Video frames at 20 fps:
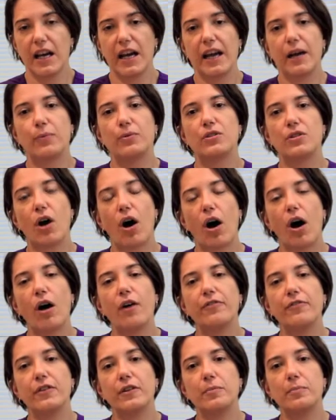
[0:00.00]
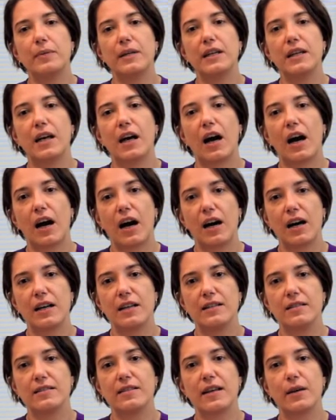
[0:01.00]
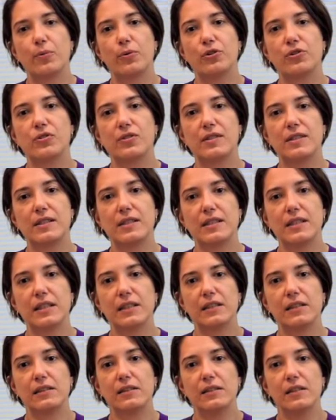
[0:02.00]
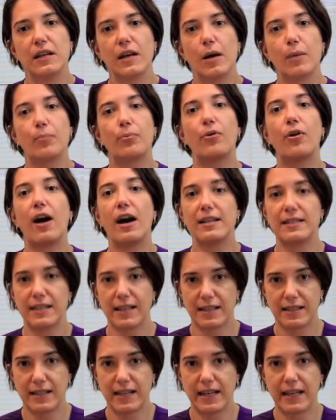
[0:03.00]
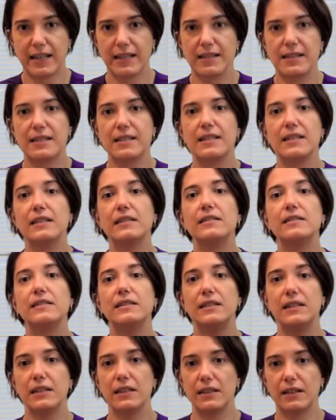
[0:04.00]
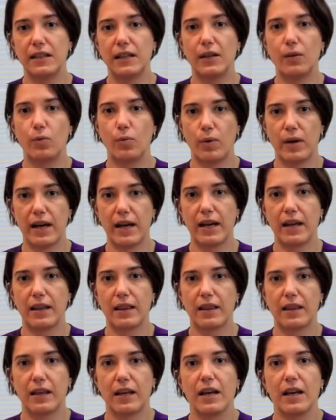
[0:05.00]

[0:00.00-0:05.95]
it was often because they were still processing and still dealing with